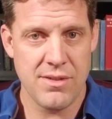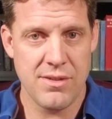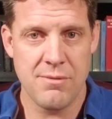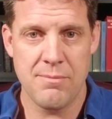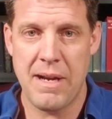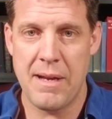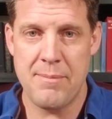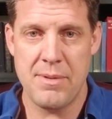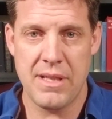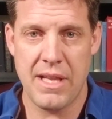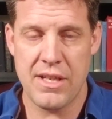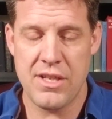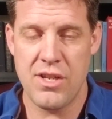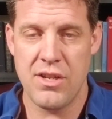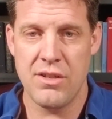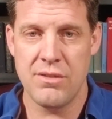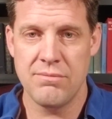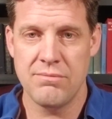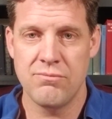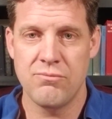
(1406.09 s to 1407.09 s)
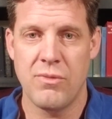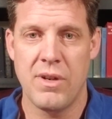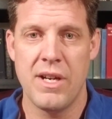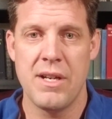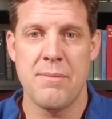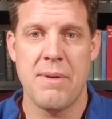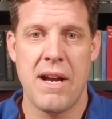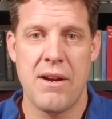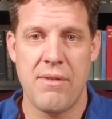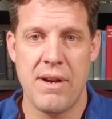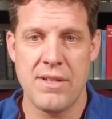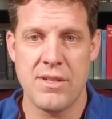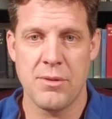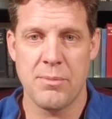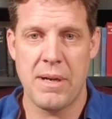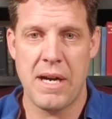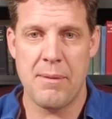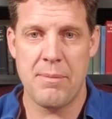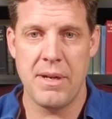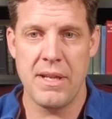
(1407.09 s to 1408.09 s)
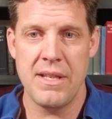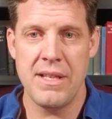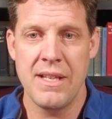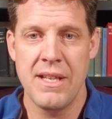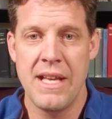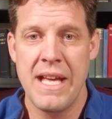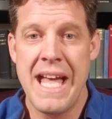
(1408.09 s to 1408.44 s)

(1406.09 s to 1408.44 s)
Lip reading: who might be like you, wanting to buy a rental property,